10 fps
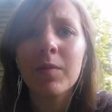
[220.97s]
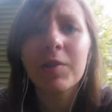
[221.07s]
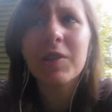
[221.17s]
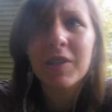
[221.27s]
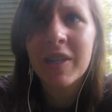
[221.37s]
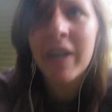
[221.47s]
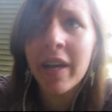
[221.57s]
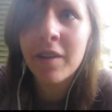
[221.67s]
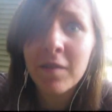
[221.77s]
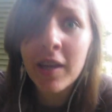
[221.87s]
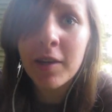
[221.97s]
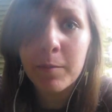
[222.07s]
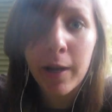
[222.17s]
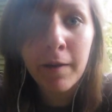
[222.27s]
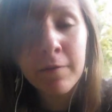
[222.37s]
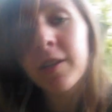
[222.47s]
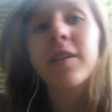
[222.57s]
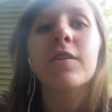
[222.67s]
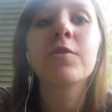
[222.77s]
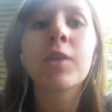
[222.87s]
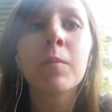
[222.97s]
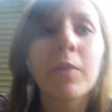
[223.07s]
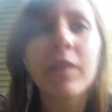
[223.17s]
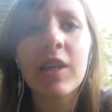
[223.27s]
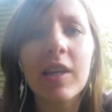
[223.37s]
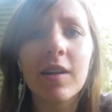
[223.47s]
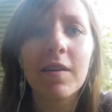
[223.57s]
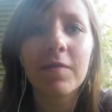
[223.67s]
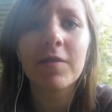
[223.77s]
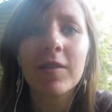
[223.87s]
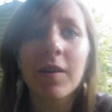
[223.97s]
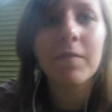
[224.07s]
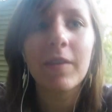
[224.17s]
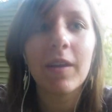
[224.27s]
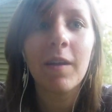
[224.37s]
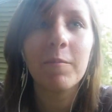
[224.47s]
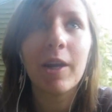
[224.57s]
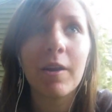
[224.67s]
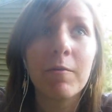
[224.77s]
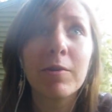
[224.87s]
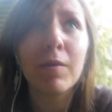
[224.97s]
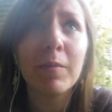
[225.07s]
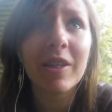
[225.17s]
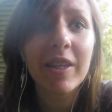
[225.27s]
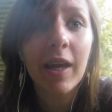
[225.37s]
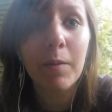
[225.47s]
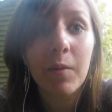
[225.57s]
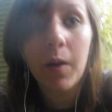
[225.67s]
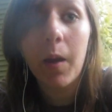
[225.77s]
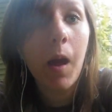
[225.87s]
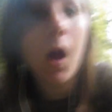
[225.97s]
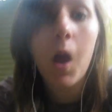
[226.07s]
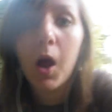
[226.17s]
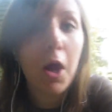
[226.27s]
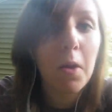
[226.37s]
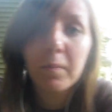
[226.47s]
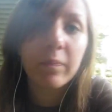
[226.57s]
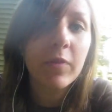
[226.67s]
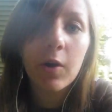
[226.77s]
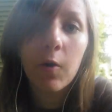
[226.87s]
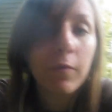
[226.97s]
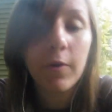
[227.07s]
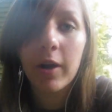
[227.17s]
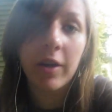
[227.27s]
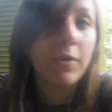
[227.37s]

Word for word: Those are kind of random. I'm having a little trouble thinking of stuff here. I mean, I don't know what you want me to say, but go for it.